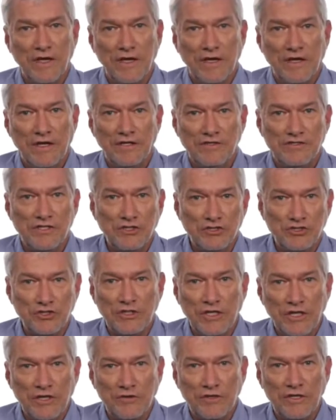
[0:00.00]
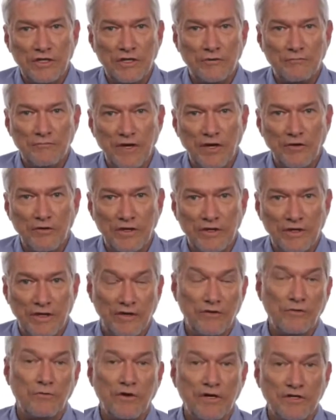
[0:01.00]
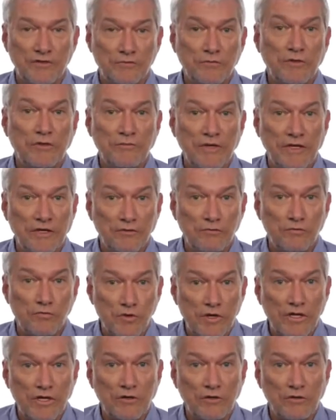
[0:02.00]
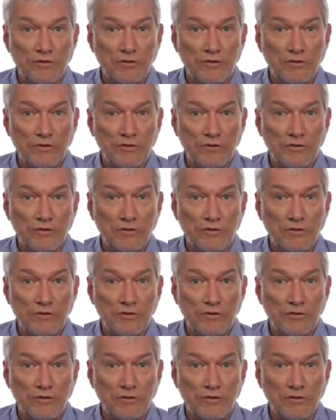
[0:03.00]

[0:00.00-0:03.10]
his engineering at Boeing, otherwise we'd be in real